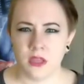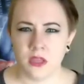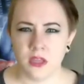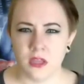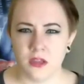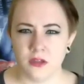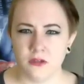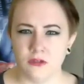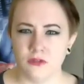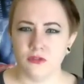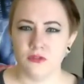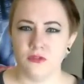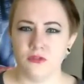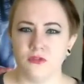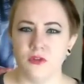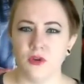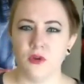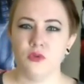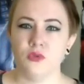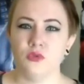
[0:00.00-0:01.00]
Is your
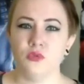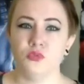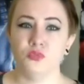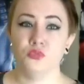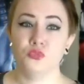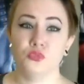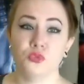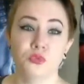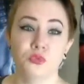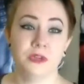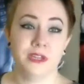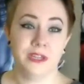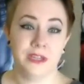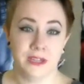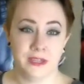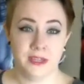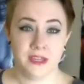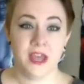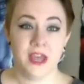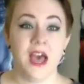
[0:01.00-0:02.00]
phone rooted?
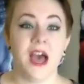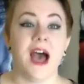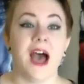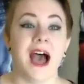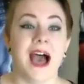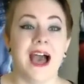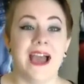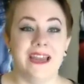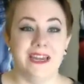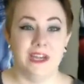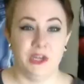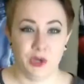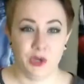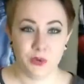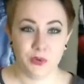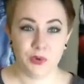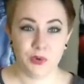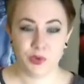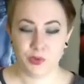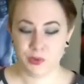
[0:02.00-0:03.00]
I
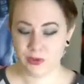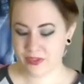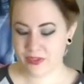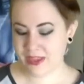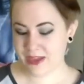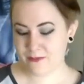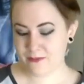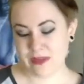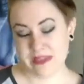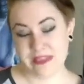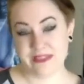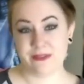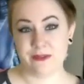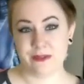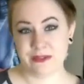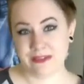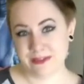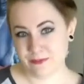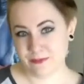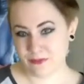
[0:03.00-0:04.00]
don't know what that
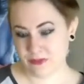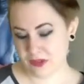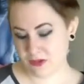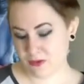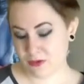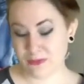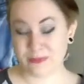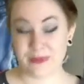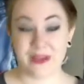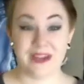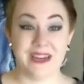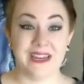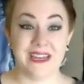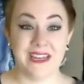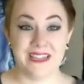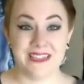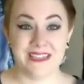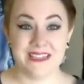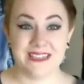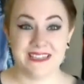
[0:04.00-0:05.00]
means, so I'm gonna
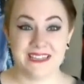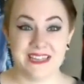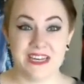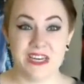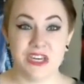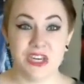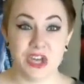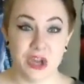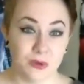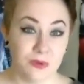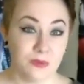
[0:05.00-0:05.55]
guess and say no.